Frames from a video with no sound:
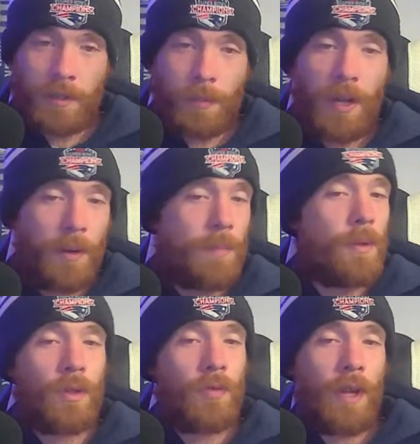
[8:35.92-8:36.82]
By the way,
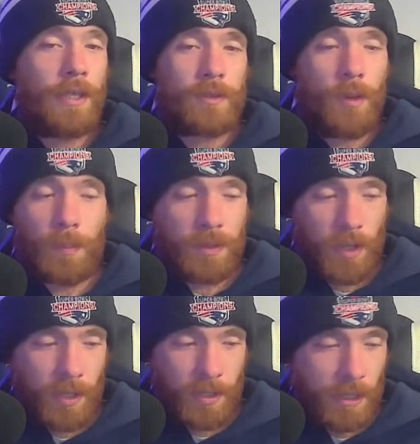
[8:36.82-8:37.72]
Bills fans, don't be
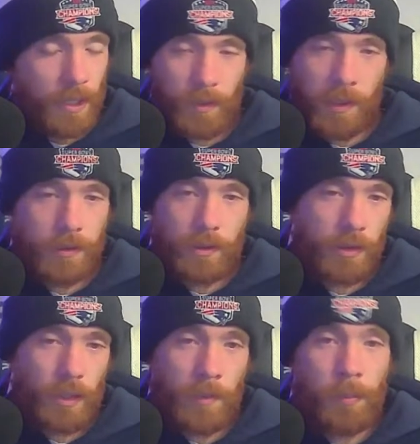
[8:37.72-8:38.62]
talking that crazy
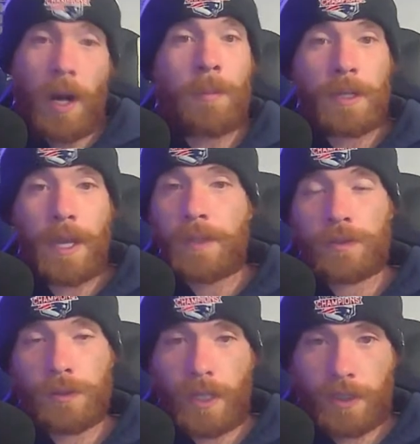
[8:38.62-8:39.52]
shit. You're probably
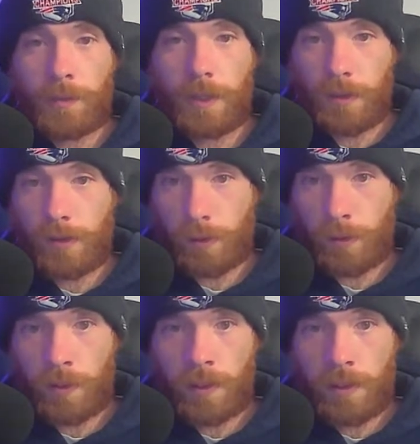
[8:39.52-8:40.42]
canceled next week, too.